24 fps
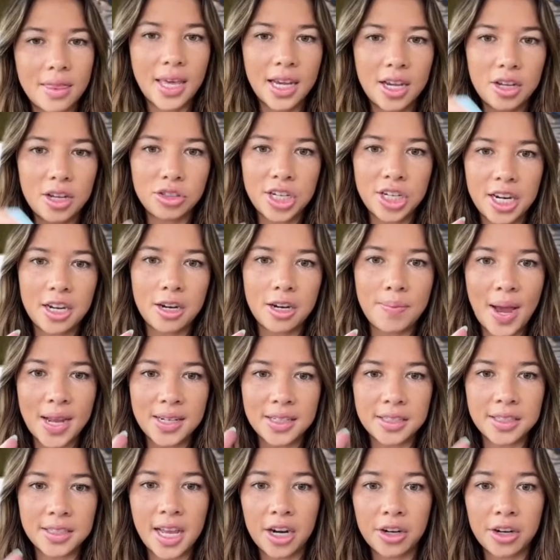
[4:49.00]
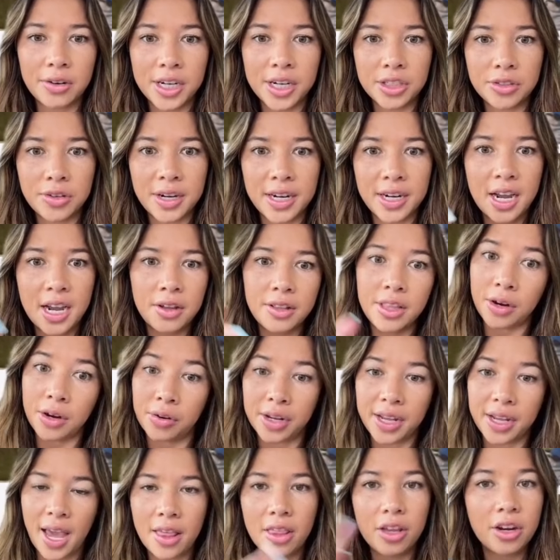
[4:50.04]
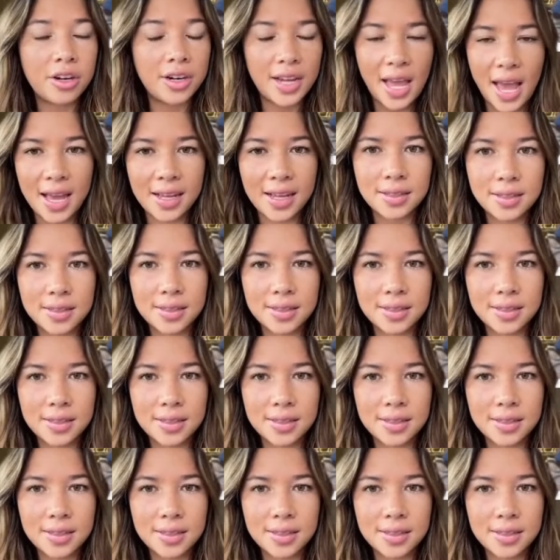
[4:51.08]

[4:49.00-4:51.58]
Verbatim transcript: go Jaden, Mads at Saddle Ranch right now. They were together, yes.